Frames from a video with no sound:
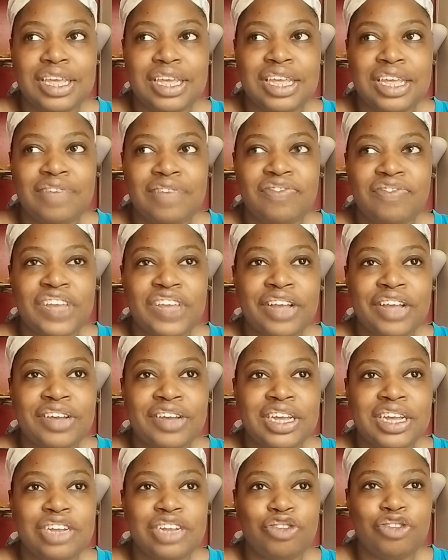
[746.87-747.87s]
a
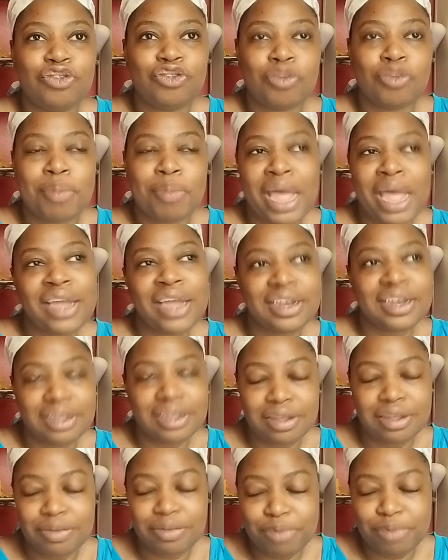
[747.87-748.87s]
very
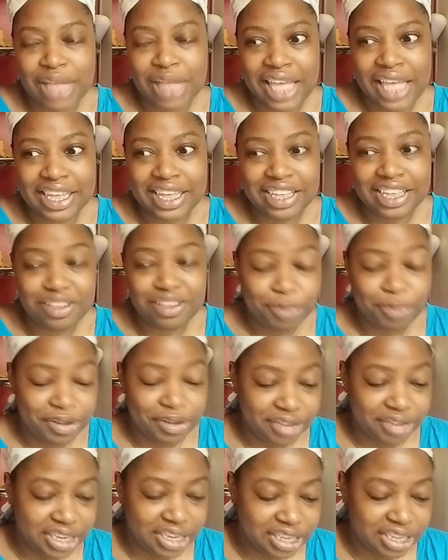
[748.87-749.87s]
traumatic Black
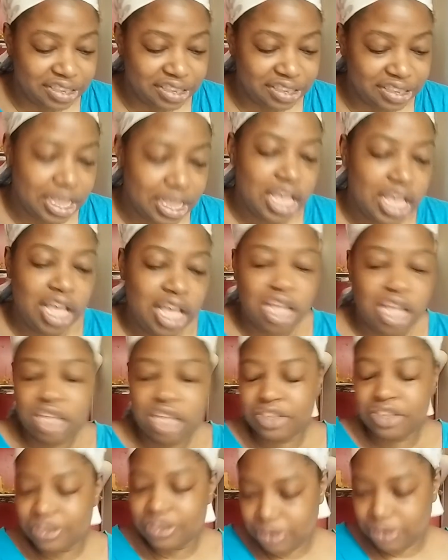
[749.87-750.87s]
experience.
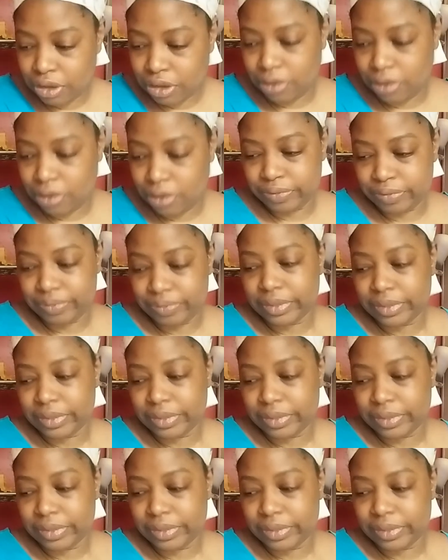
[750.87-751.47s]
So,